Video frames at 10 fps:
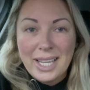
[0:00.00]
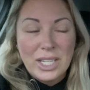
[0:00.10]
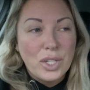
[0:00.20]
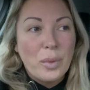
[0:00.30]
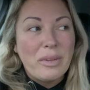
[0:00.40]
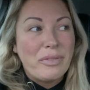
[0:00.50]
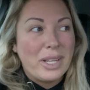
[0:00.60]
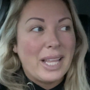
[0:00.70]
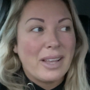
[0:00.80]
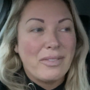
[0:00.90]
And I don't want to
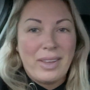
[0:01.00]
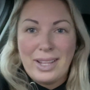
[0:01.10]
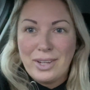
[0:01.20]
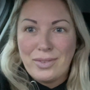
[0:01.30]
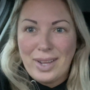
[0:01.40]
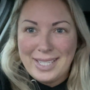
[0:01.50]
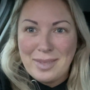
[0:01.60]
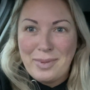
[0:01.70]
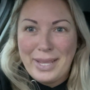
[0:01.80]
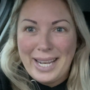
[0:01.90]
feel like a failure right at
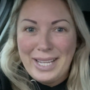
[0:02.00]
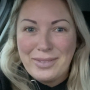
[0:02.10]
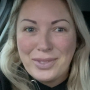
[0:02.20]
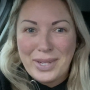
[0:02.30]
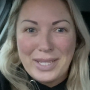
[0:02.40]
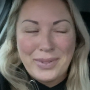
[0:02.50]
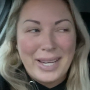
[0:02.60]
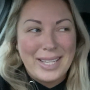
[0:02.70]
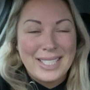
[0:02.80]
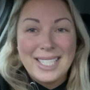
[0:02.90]
the beginning of
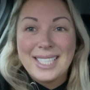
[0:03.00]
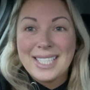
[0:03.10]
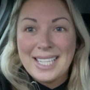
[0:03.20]
2020 because this